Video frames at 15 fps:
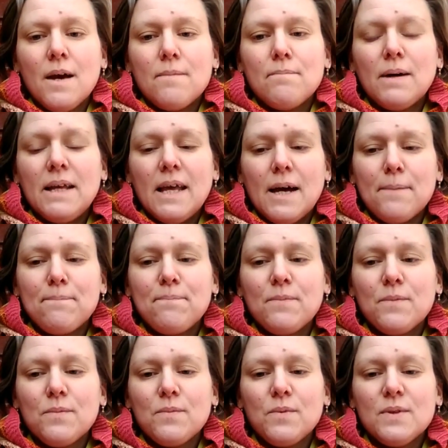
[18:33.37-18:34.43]
But yeah,
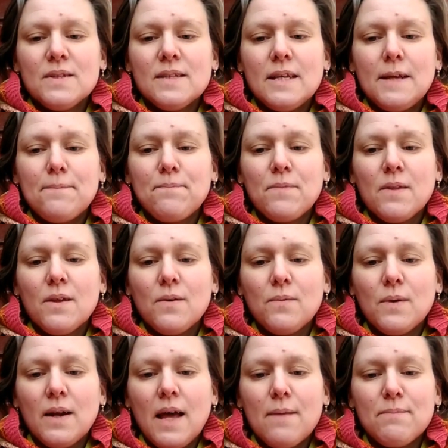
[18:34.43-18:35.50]
we'll see
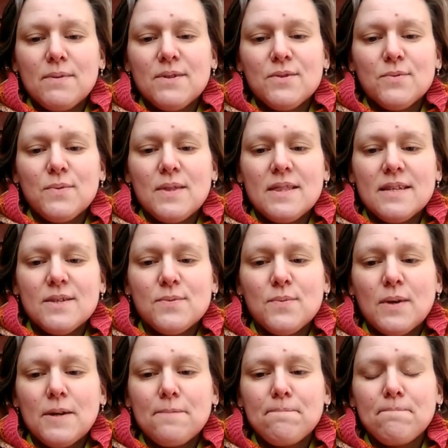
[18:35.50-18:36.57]
what happens with this
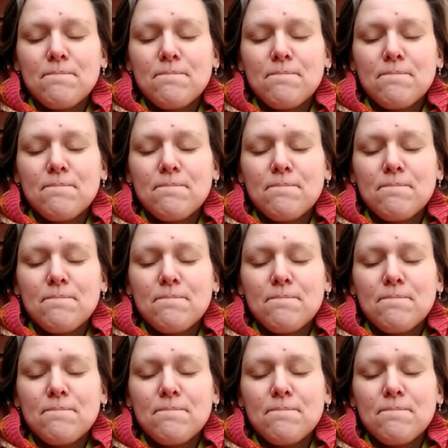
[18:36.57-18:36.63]
one.